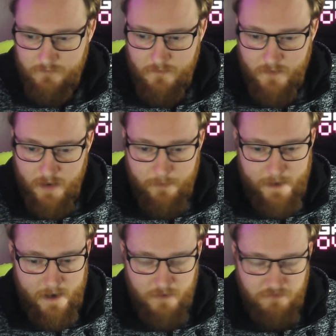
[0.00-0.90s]

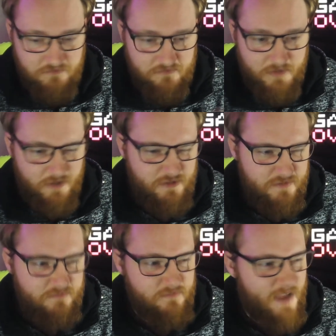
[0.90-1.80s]
about a good
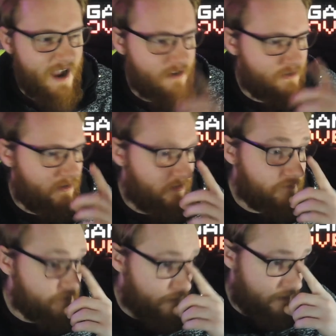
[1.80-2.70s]
hour and a half,
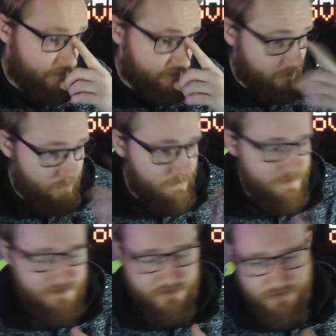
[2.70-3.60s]
2 hours in one
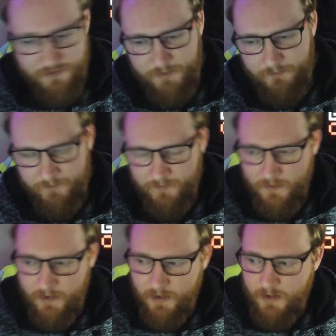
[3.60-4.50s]
person's stream.
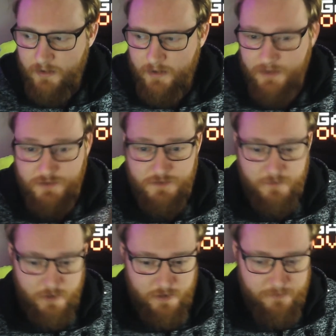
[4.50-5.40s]
It just
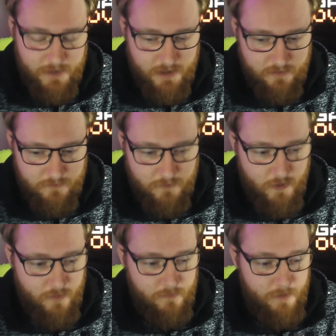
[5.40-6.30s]
followed me
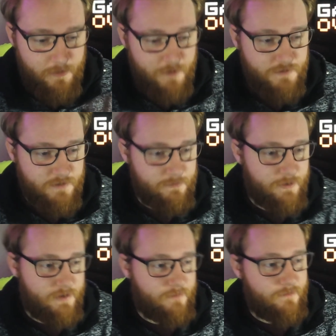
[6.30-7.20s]
from a post I put
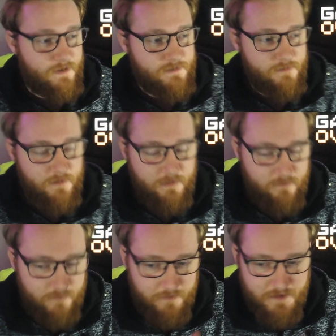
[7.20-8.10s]
in on Facebook, in
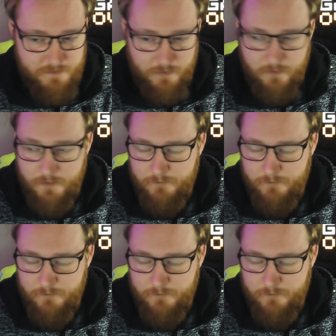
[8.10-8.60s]
the Facebook group.